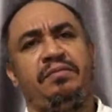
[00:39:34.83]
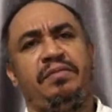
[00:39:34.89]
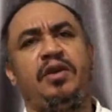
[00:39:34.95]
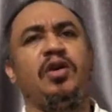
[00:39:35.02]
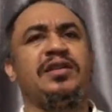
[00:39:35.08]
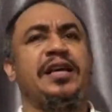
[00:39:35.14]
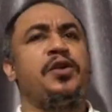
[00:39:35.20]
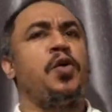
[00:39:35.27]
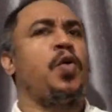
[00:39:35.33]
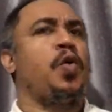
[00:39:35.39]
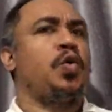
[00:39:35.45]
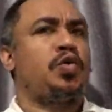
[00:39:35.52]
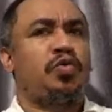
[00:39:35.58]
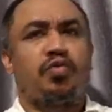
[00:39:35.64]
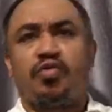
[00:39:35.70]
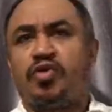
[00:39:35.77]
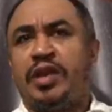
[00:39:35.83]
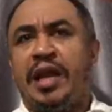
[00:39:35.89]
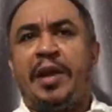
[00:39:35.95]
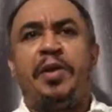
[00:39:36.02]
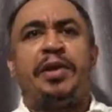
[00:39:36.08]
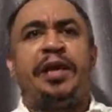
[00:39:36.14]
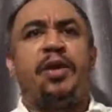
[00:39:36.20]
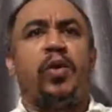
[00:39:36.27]
Because they no
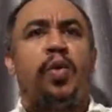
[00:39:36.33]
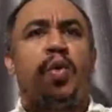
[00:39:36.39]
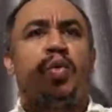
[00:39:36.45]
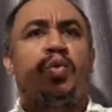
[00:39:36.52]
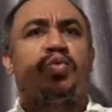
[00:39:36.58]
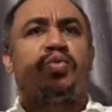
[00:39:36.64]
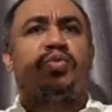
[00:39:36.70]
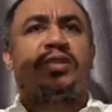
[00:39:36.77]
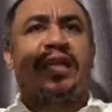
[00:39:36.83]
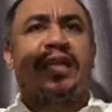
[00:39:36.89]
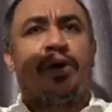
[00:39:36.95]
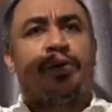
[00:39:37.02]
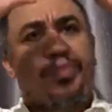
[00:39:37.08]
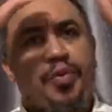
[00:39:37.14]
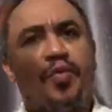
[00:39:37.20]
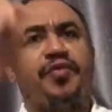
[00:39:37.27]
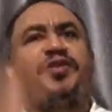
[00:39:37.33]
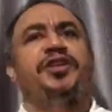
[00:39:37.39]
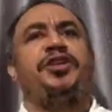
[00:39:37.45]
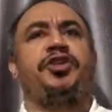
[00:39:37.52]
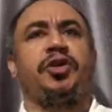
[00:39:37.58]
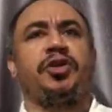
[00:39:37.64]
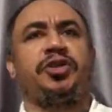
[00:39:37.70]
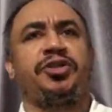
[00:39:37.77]
go soundproof the
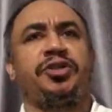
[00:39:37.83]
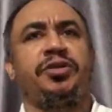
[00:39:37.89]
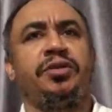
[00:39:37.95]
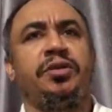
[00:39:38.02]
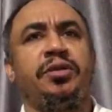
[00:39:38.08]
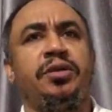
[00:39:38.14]
church.